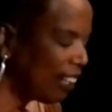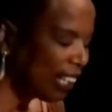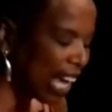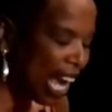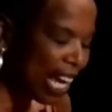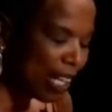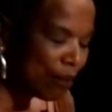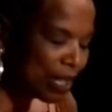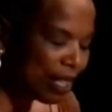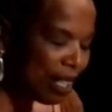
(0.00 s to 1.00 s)

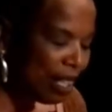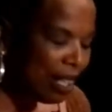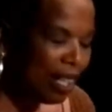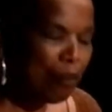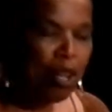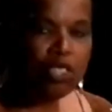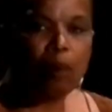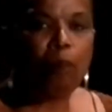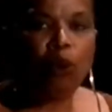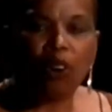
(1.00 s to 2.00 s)
games, and most
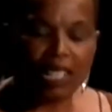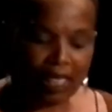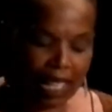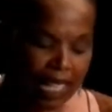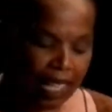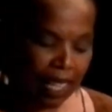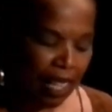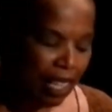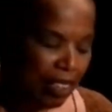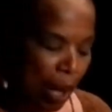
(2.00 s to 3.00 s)
importantly,
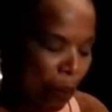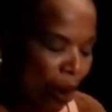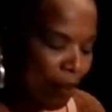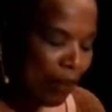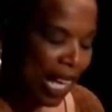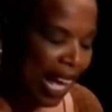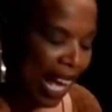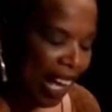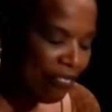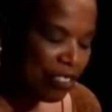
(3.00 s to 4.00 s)
they brought me a
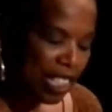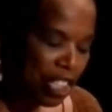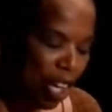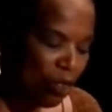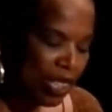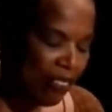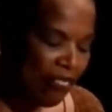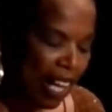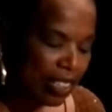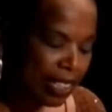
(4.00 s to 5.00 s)
hefty dose of
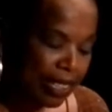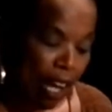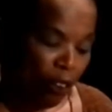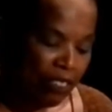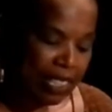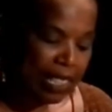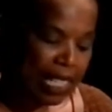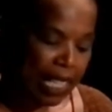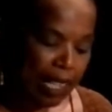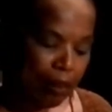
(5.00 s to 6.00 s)

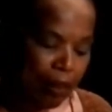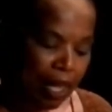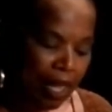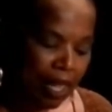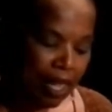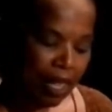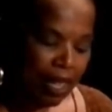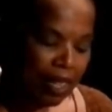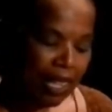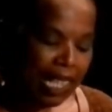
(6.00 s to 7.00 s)
self-esteem.
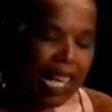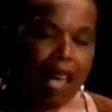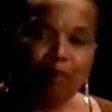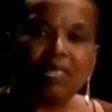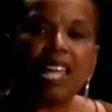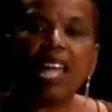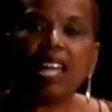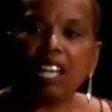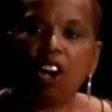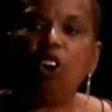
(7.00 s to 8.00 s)
They kept
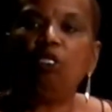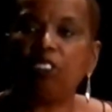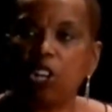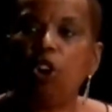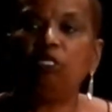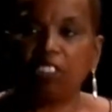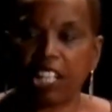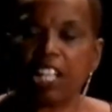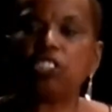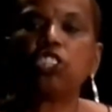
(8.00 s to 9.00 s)
saying over and over
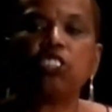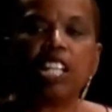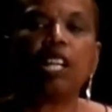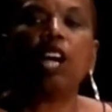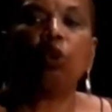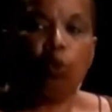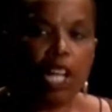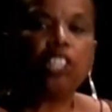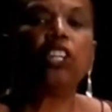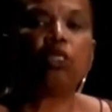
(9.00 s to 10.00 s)
again, "Judy,
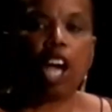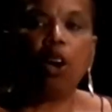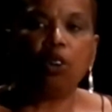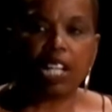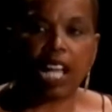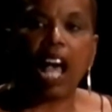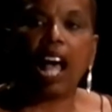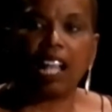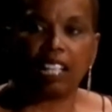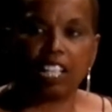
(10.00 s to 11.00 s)
when you go to
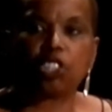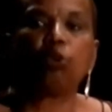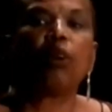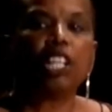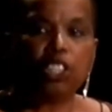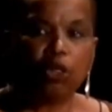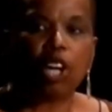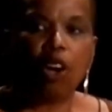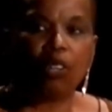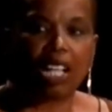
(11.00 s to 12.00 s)
college, when you
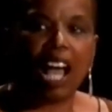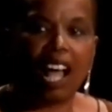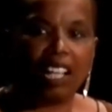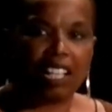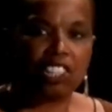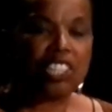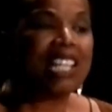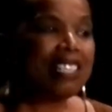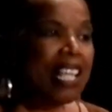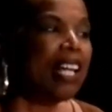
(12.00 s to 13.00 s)
go to college."
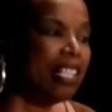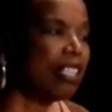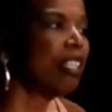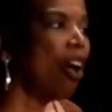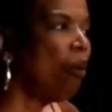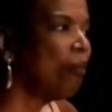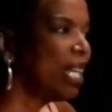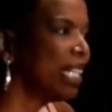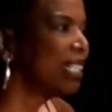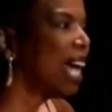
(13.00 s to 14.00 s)
They said it so
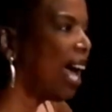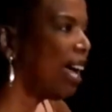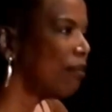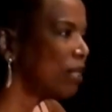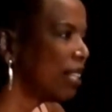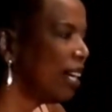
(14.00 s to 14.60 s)
many times